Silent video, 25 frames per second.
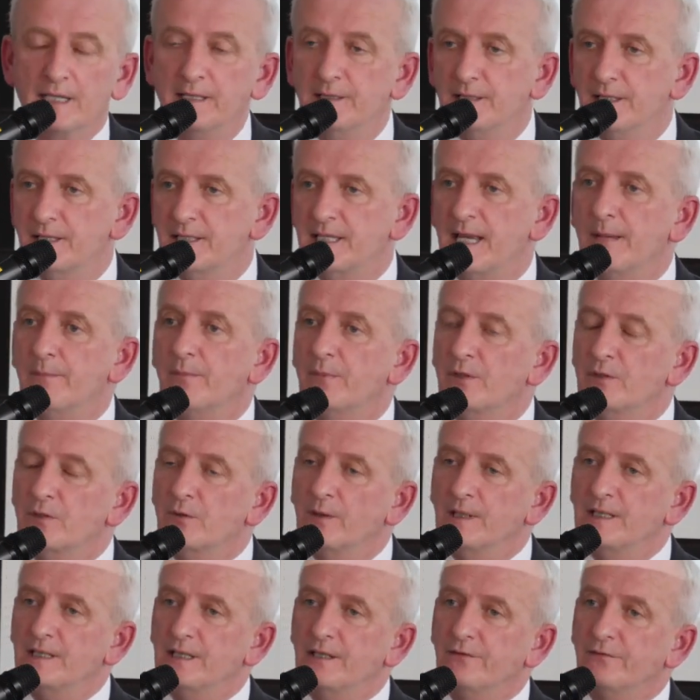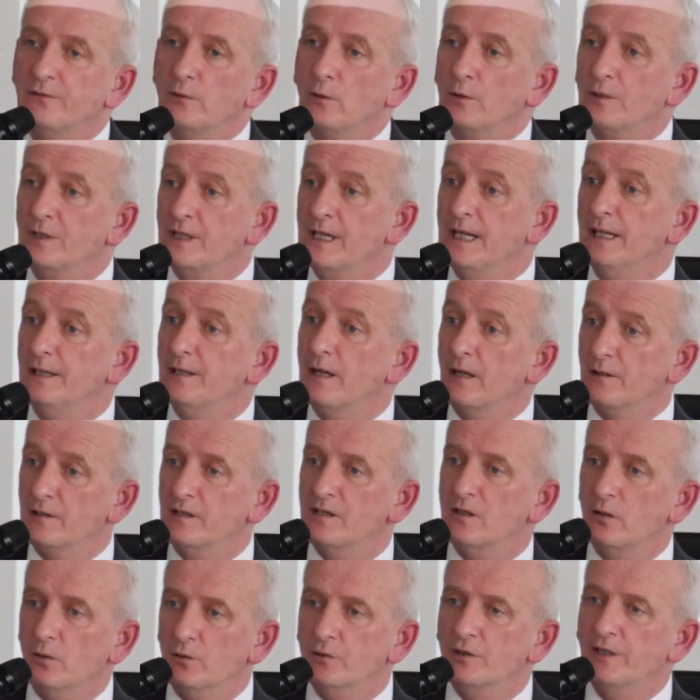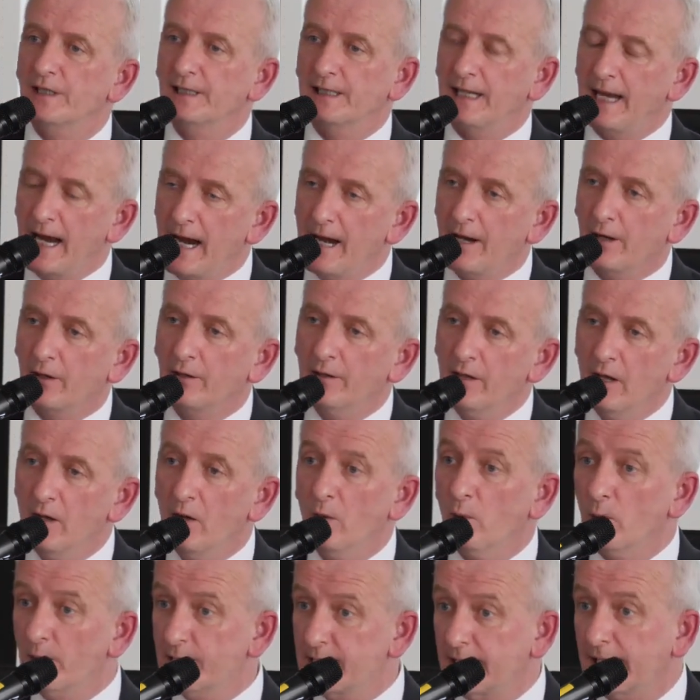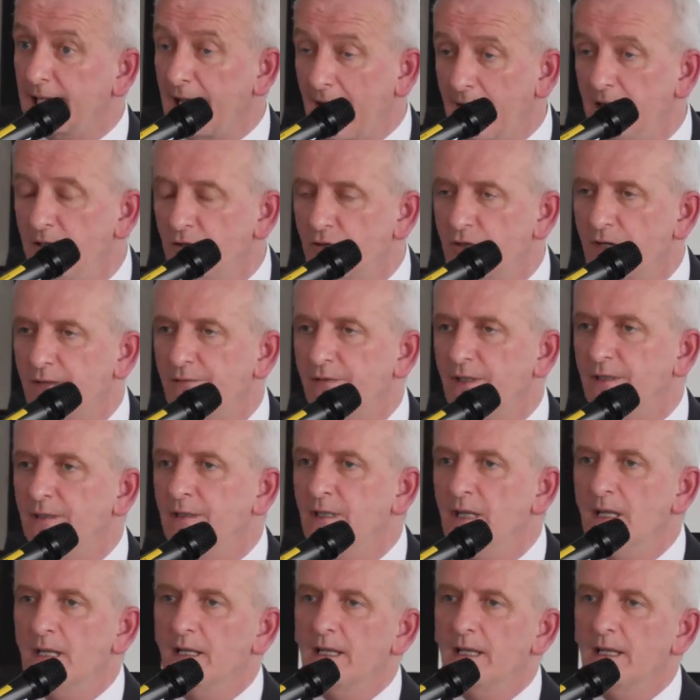in December 2014 on social care was again driven